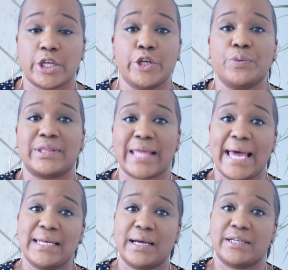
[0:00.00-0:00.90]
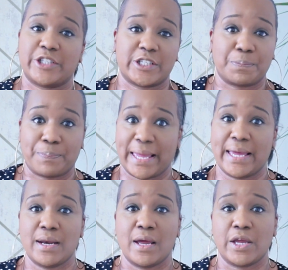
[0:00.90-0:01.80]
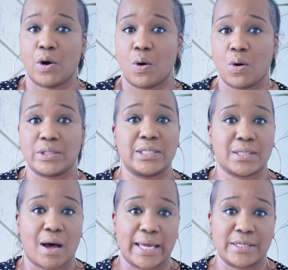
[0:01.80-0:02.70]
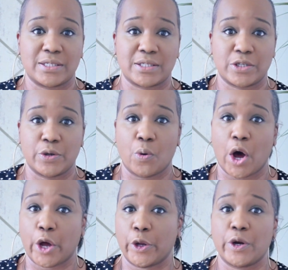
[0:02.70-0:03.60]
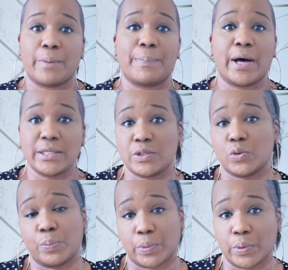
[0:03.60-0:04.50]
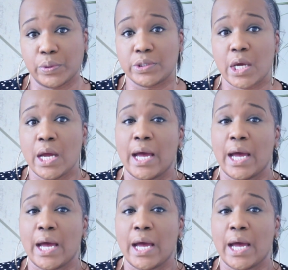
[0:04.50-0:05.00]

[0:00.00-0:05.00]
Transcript: So you would then just pin your designs to your own personal boards,